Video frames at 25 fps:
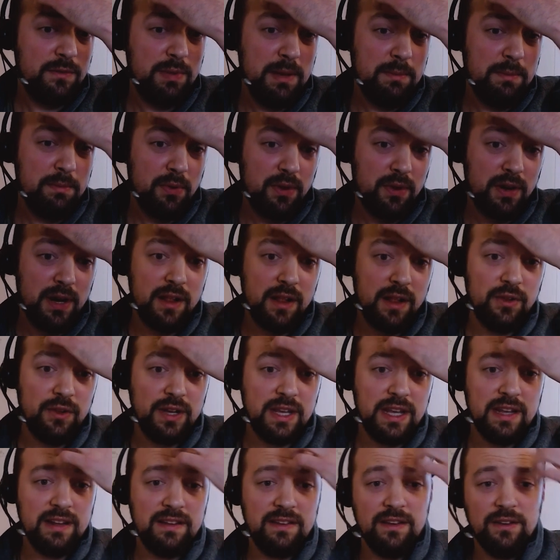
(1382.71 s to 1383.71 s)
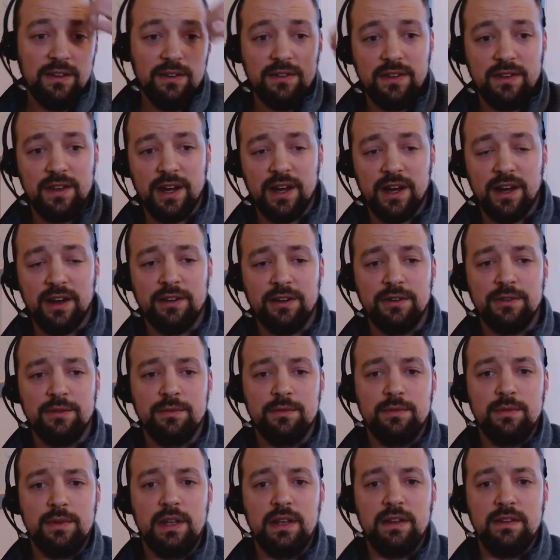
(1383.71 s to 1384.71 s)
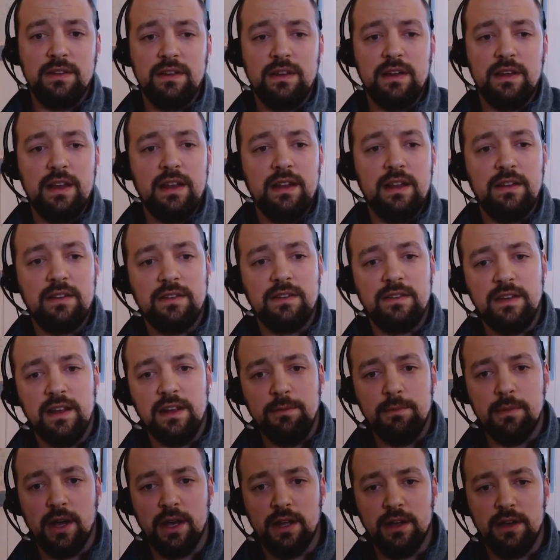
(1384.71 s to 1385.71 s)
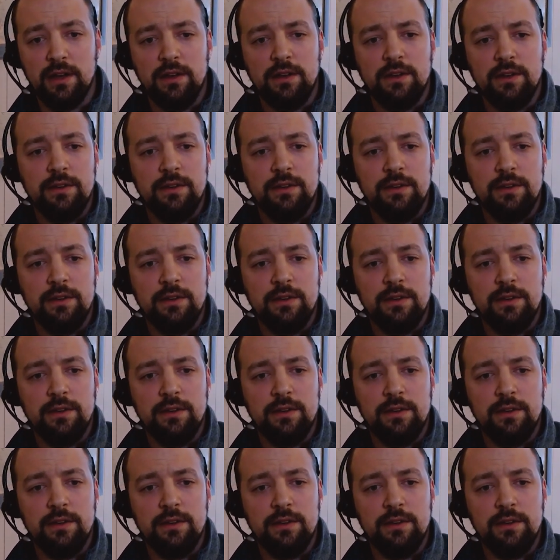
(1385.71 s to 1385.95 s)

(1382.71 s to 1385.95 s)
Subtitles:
people are not looking at deals there because it's stigmaed,